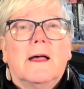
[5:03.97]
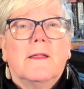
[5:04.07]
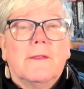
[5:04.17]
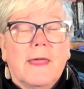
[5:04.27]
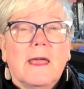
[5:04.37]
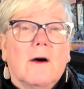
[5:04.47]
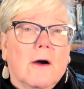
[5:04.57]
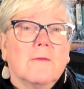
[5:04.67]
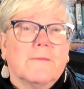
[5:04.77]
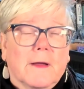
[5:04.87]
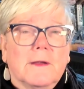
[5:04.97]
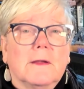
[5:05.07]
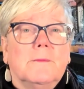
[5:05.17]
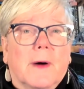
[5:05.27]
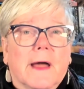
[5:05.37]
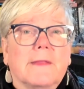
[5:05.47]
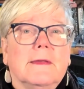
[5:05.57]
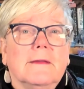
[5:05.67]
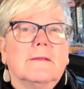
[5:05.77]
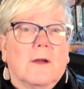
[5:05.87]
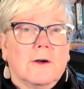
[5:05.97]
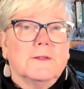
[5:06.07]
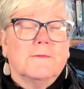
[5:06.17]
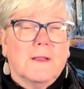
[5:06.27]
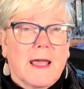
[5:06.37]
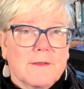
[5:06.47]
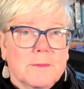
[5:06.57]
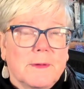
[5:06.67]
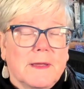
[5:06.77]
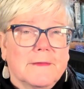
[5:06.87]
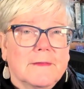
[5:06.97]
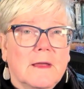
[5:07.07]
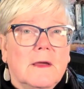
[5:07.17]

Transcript: they are funded by these large philanthropies.